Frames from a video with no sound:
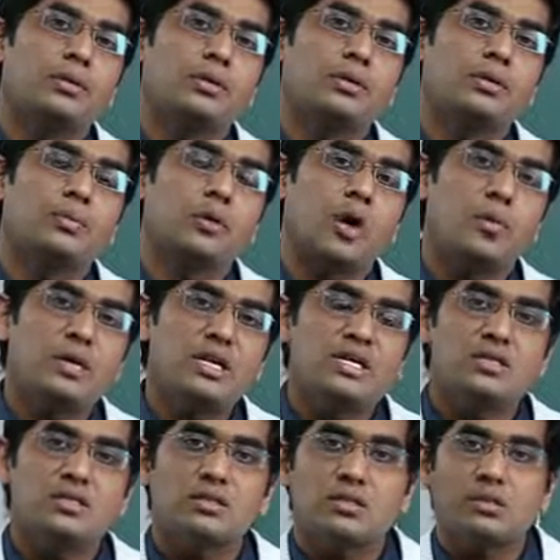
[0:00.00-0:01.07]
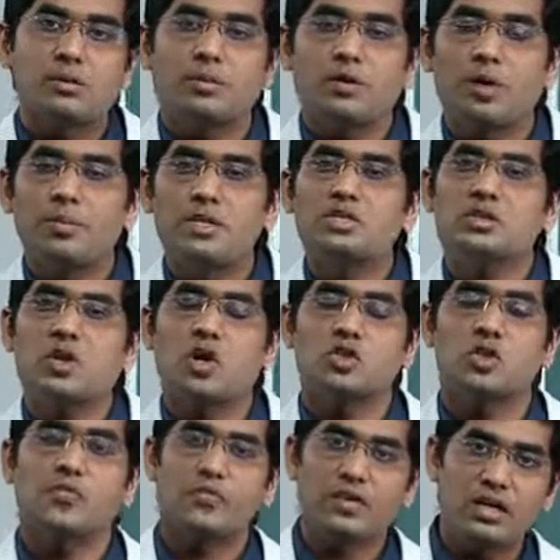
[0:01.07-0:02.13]
the commonest cause
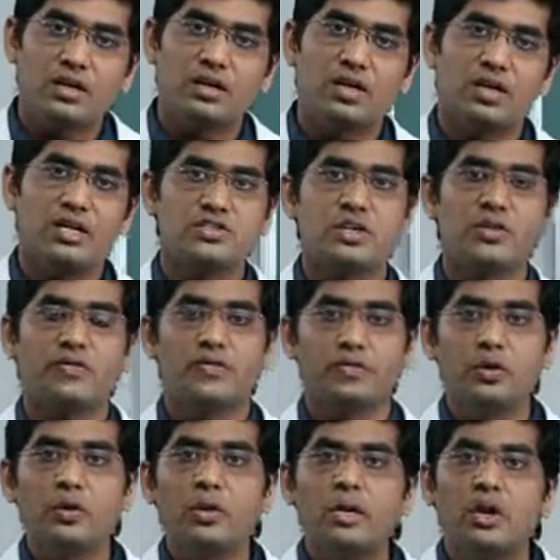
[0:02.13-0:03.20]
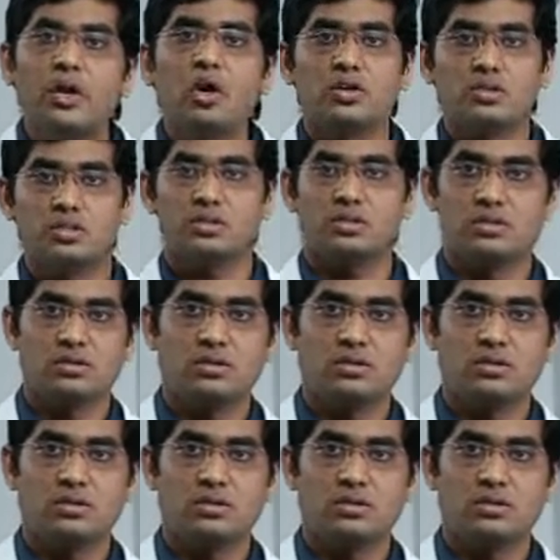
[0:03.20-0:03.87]
of pre-renal is a fluid loss